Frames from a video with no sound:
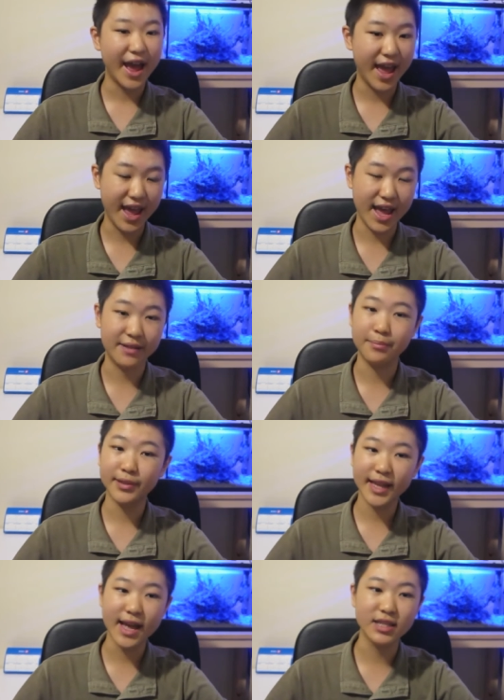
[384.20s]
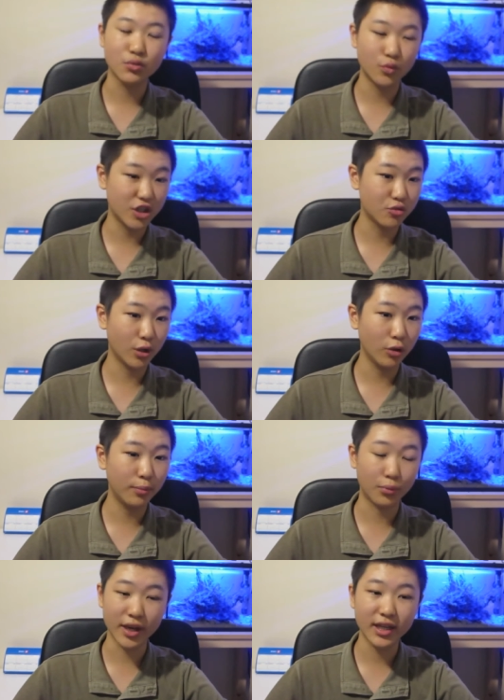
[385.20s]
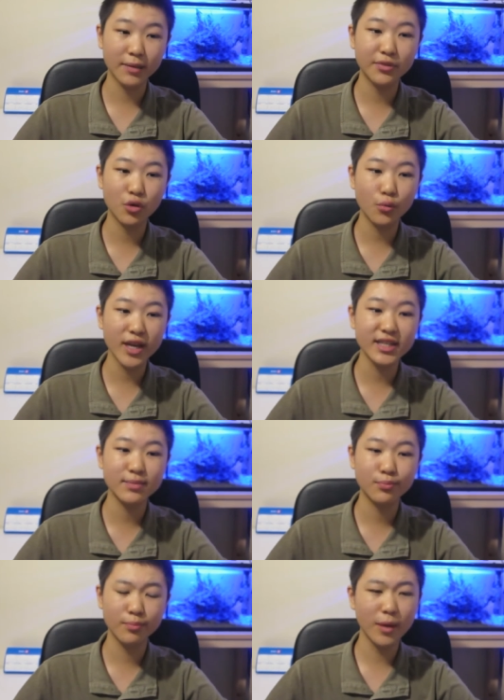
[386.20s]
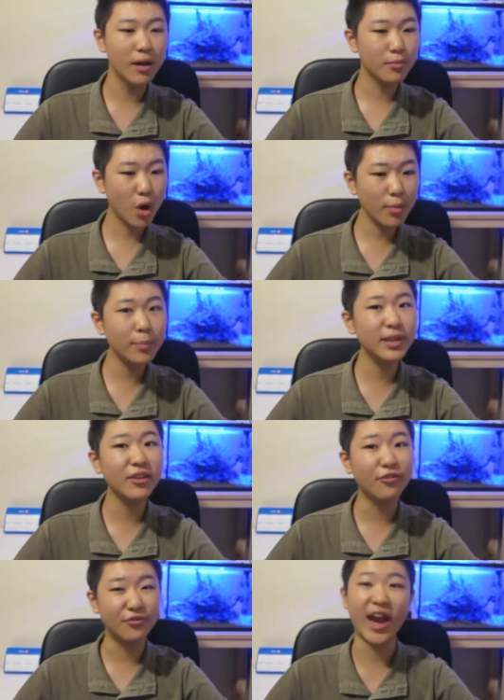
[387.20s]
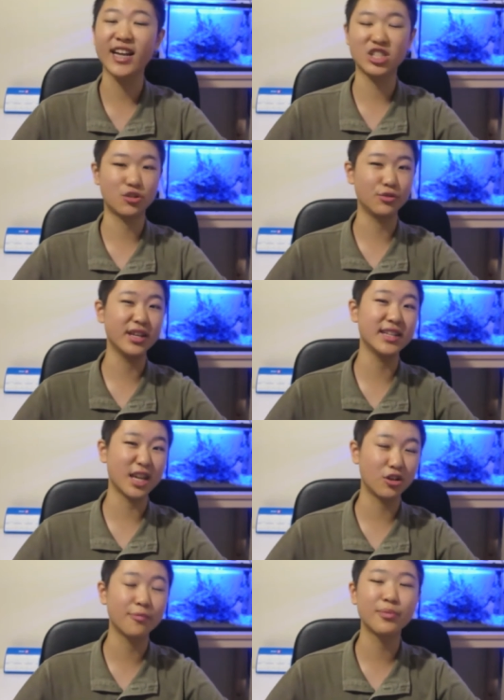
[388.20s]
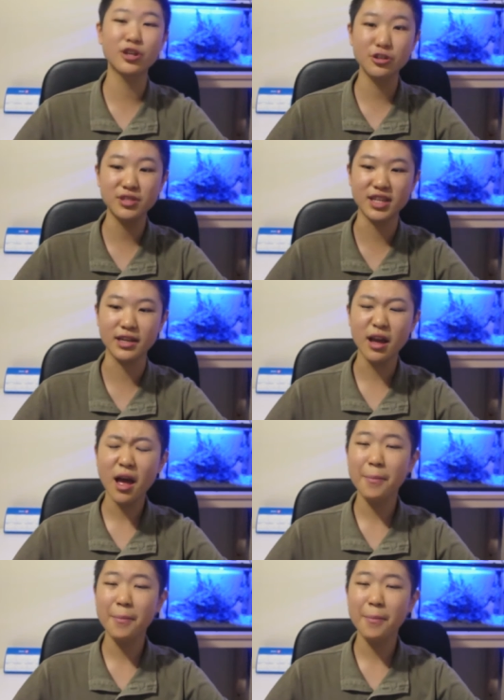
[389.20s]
and plants which will break up their waste probably faster than they could produce it.